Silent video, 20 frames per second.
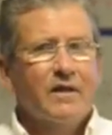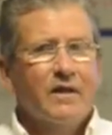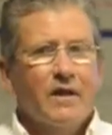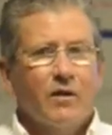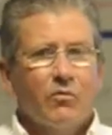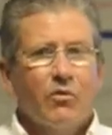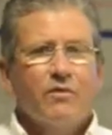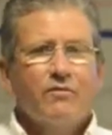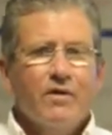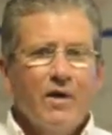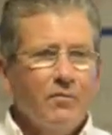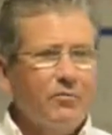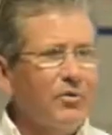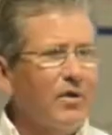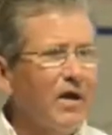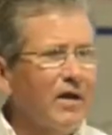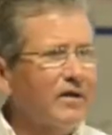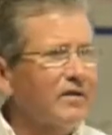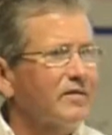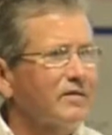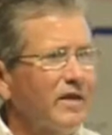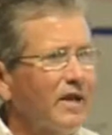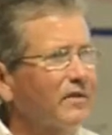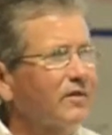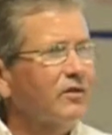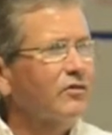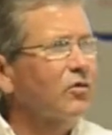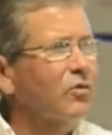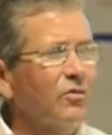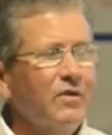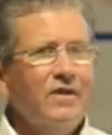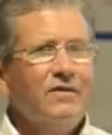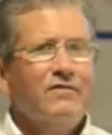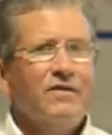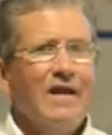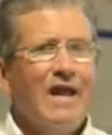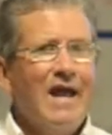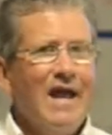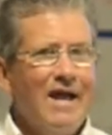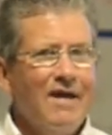And we've got products now that don't
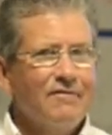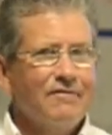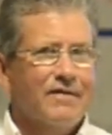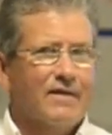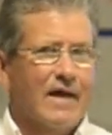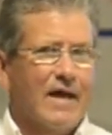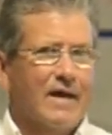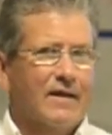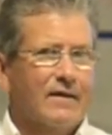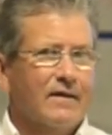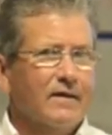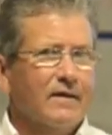even have that.